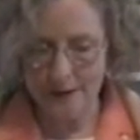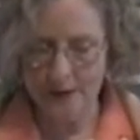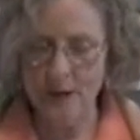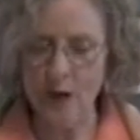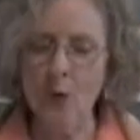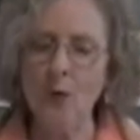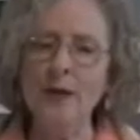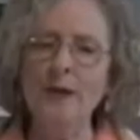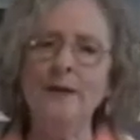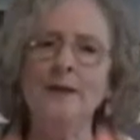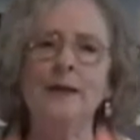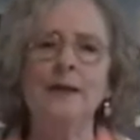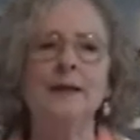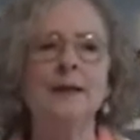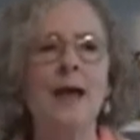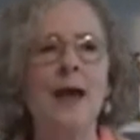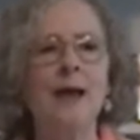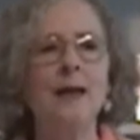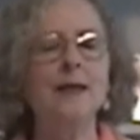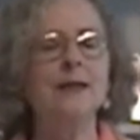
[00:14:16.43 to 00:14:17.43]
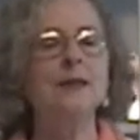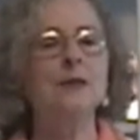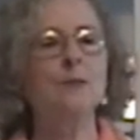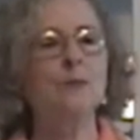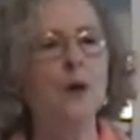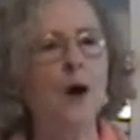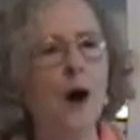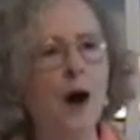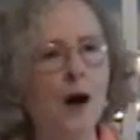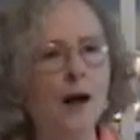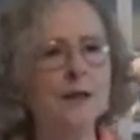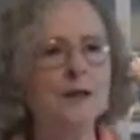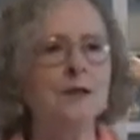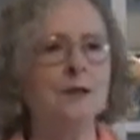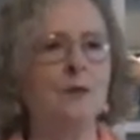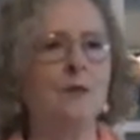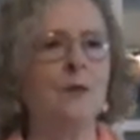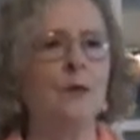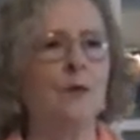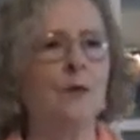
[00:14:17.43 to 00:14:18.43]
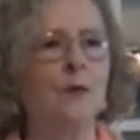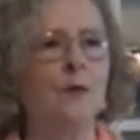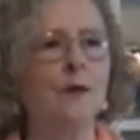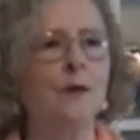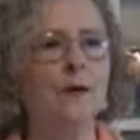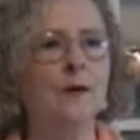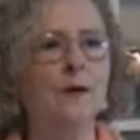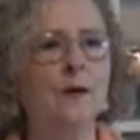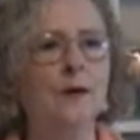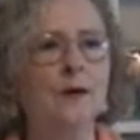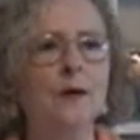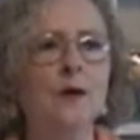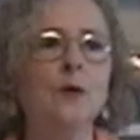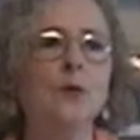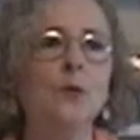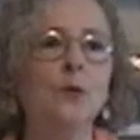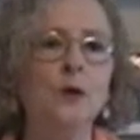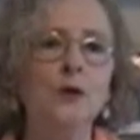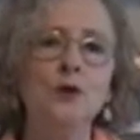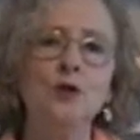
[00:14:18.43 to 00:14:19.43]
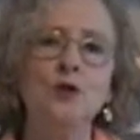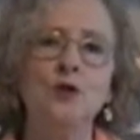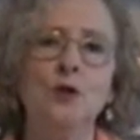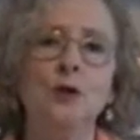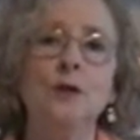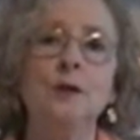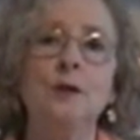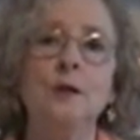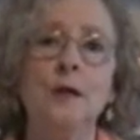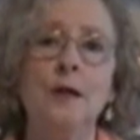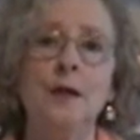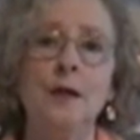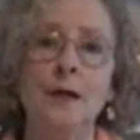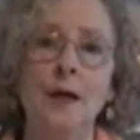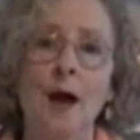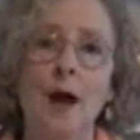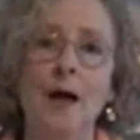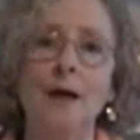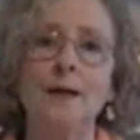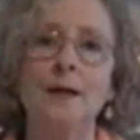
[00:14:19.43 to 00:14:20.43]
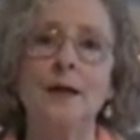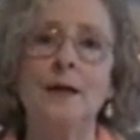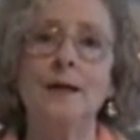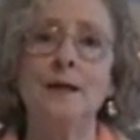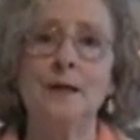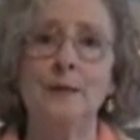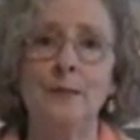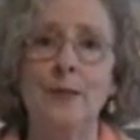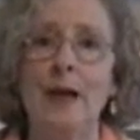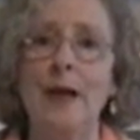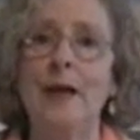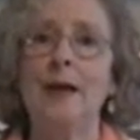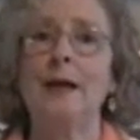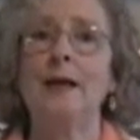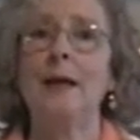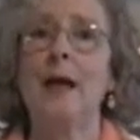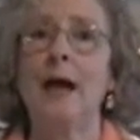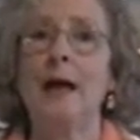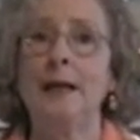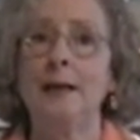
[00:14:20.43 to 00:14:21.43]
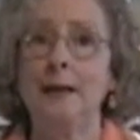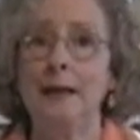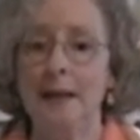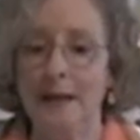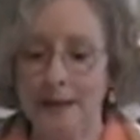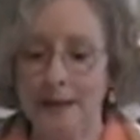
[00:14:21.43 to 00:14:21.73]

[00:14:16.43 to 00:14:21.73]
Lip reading: Knowing that that is possible, we should not demand